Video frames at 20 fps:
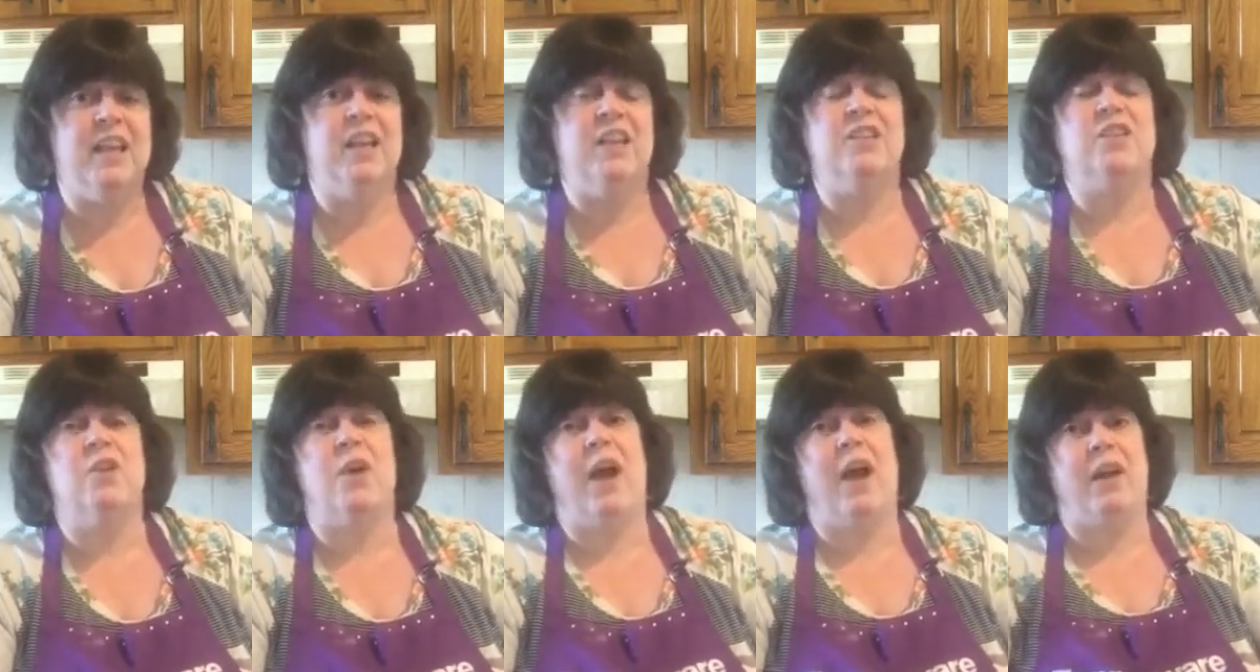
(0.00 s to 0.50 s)

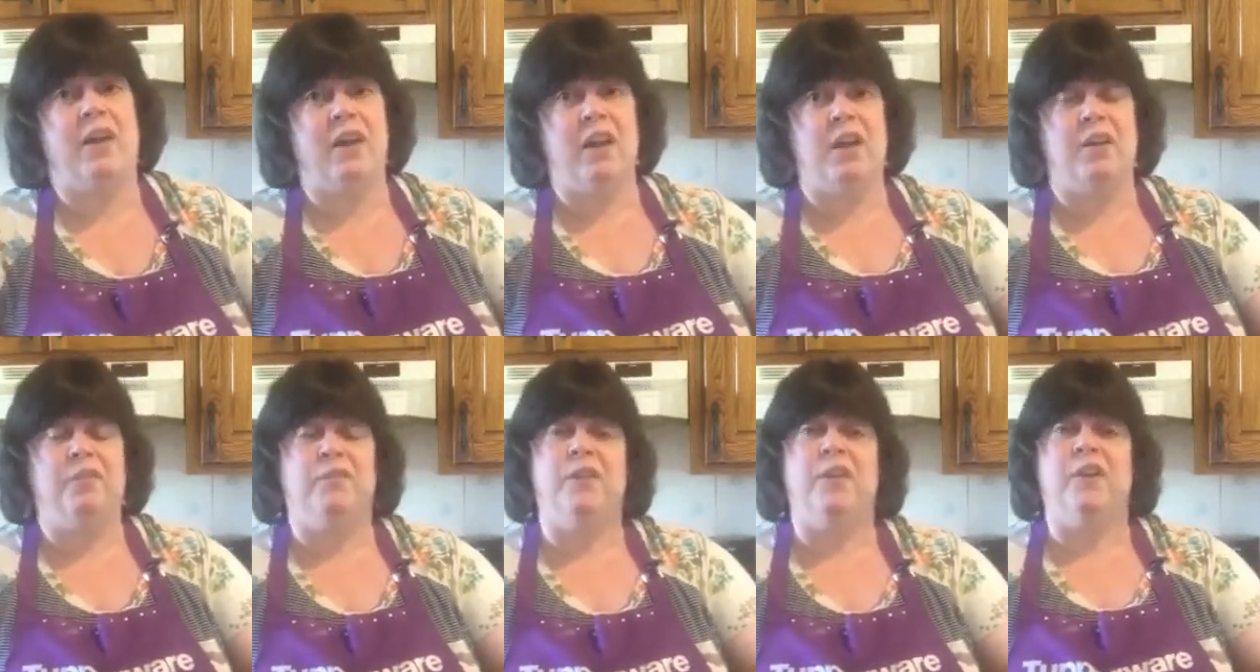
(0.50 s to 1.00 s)
So how did
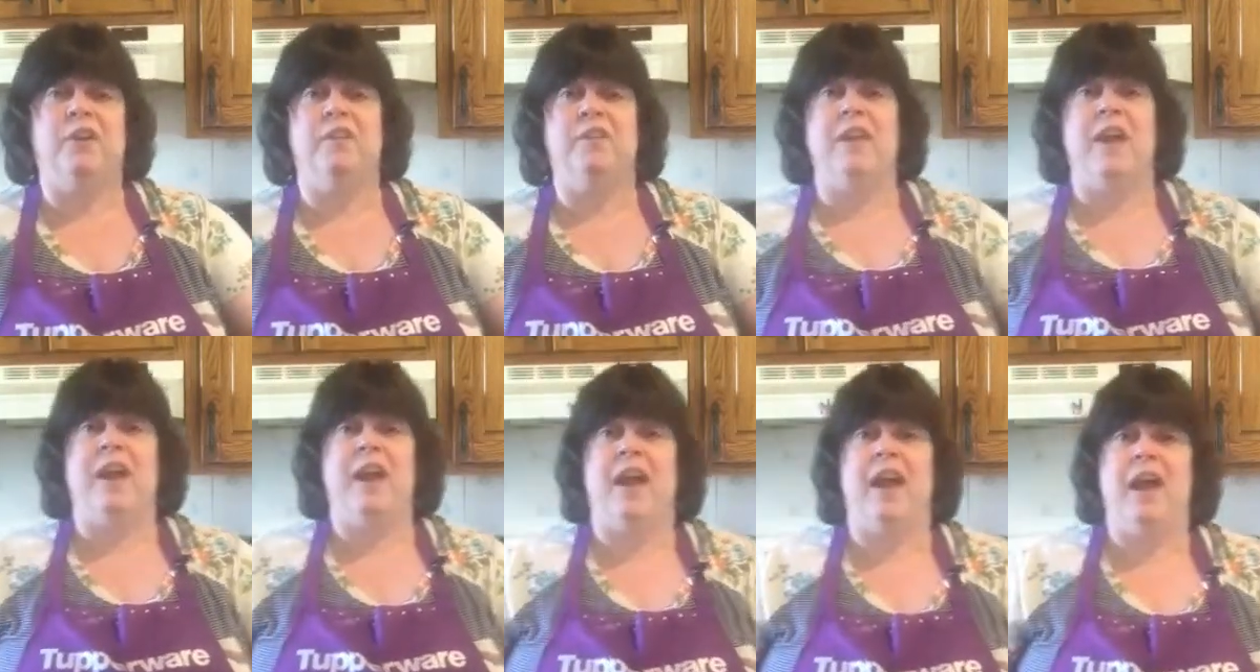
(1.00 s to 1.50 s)
I figure
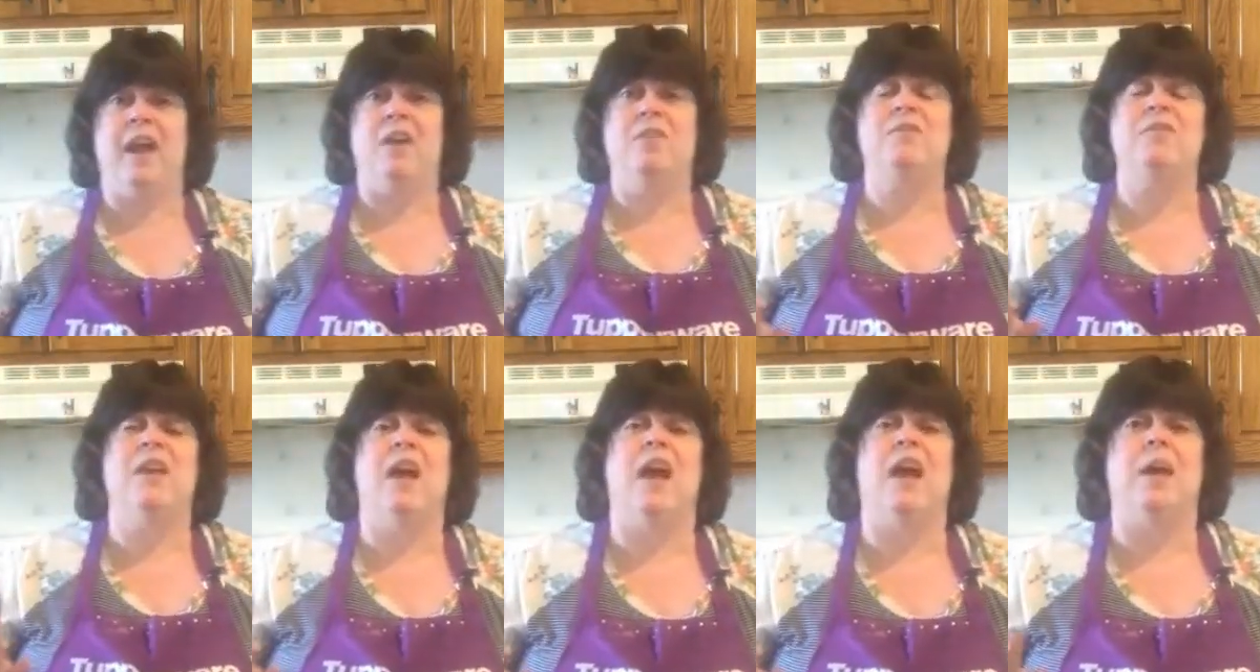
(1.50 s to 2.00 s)
that
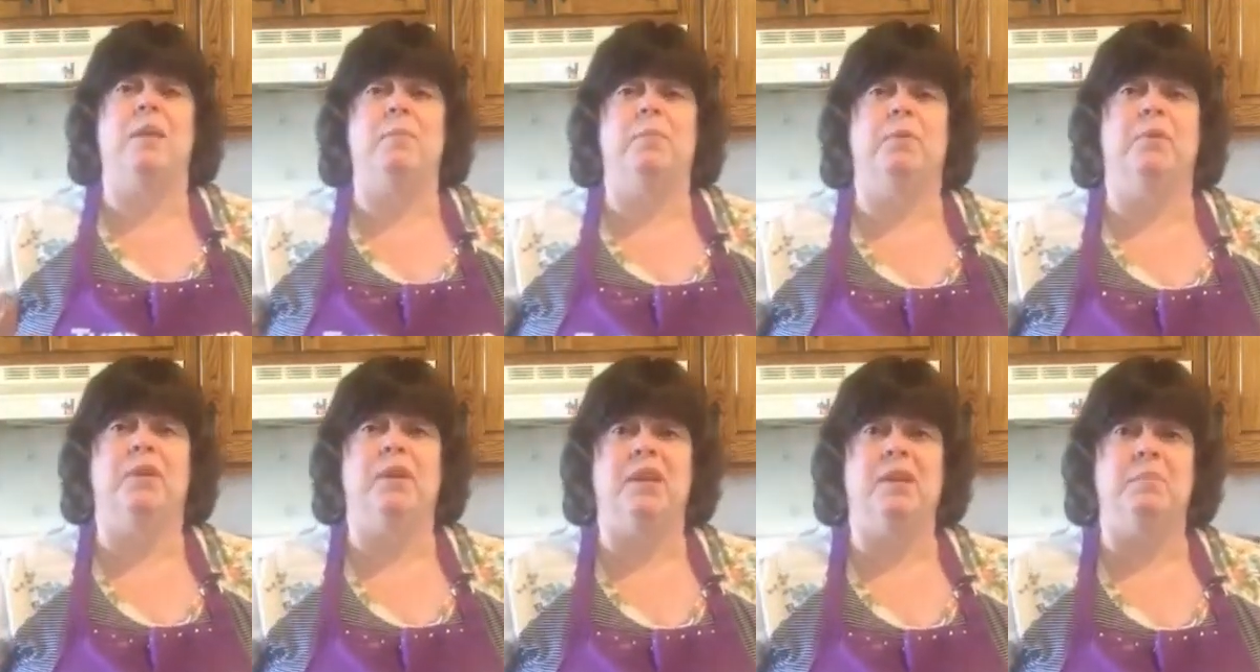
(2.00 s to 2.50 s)
out? I'm
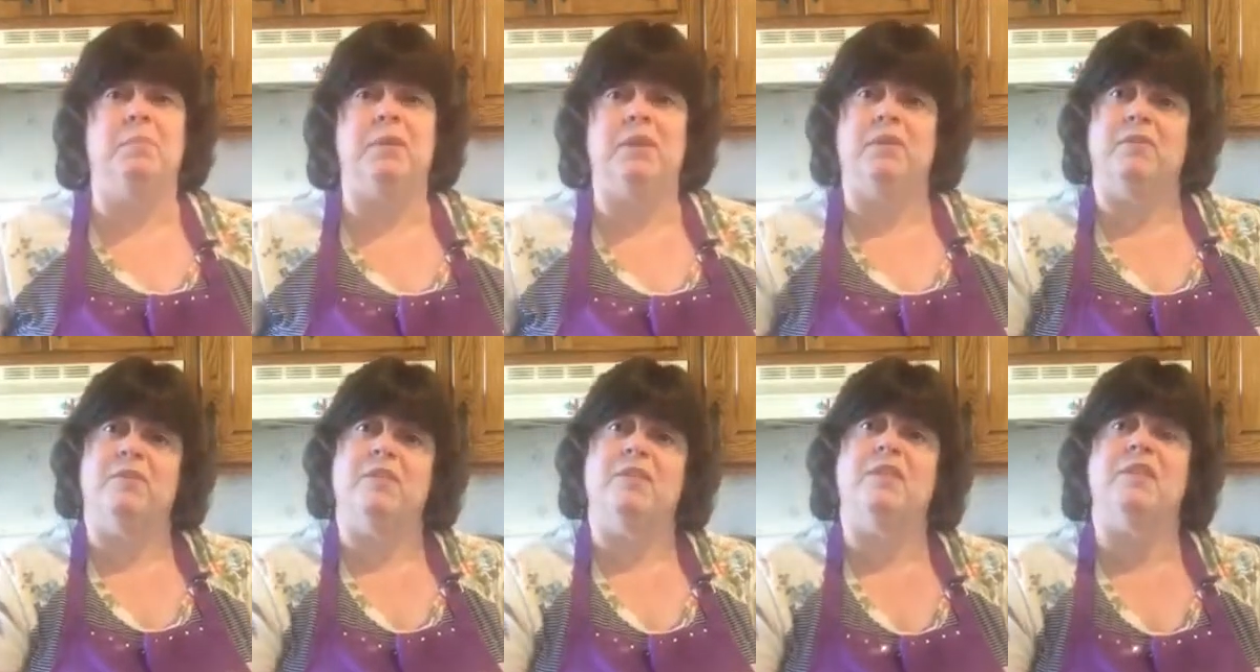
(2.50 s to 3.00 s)
putting them
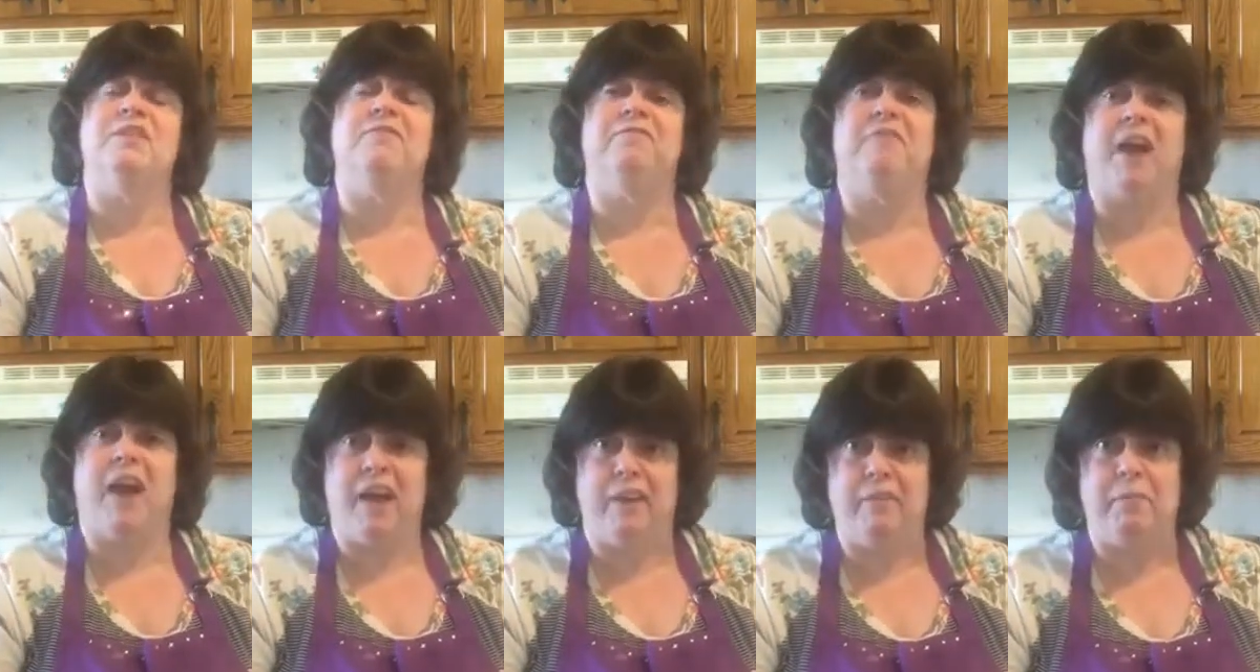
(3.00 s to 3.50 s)
into, this is
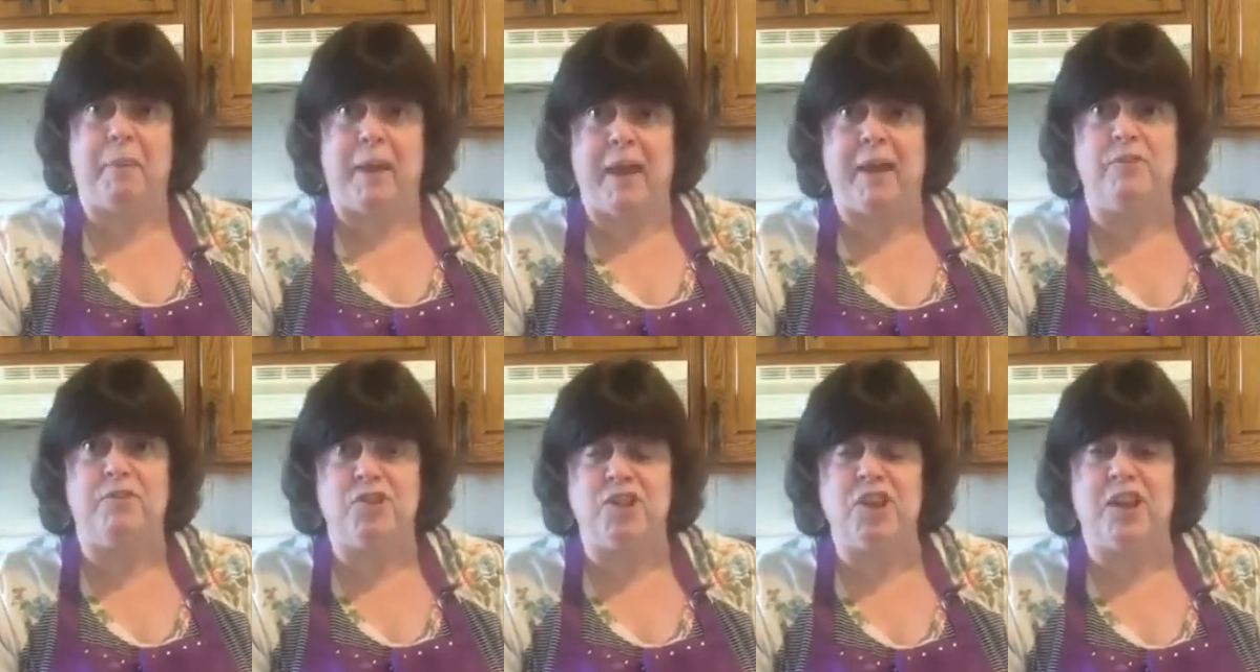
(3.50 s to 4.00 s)

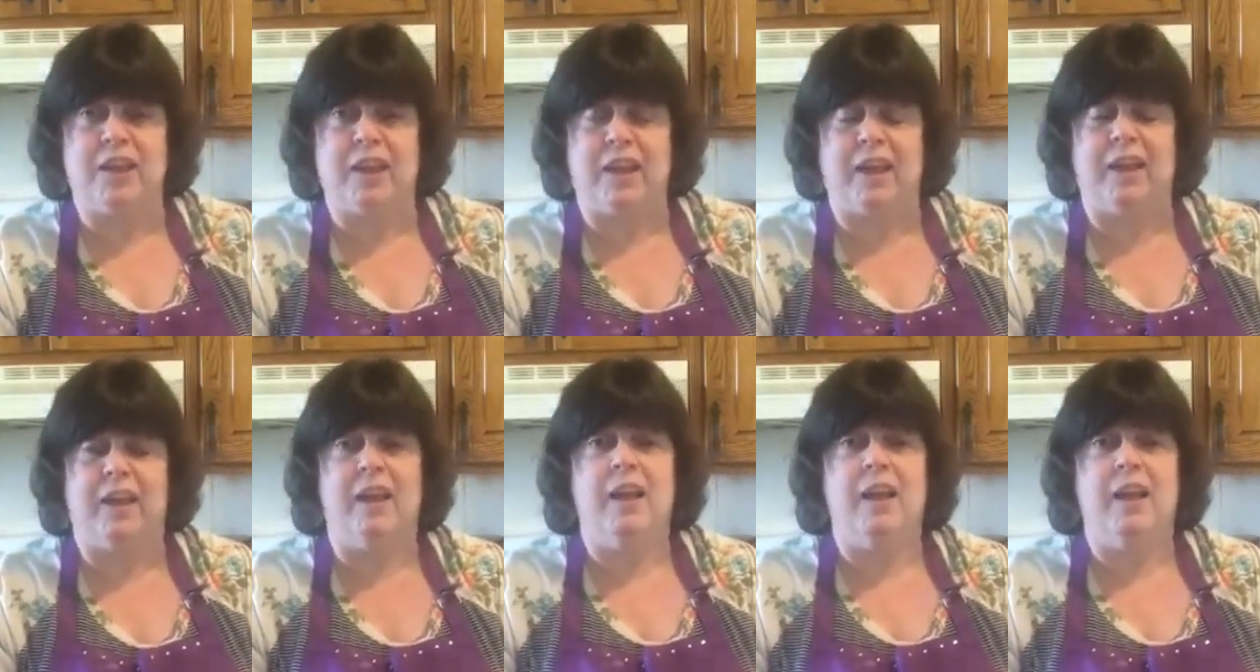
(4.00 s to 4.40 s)
5-pound chicken.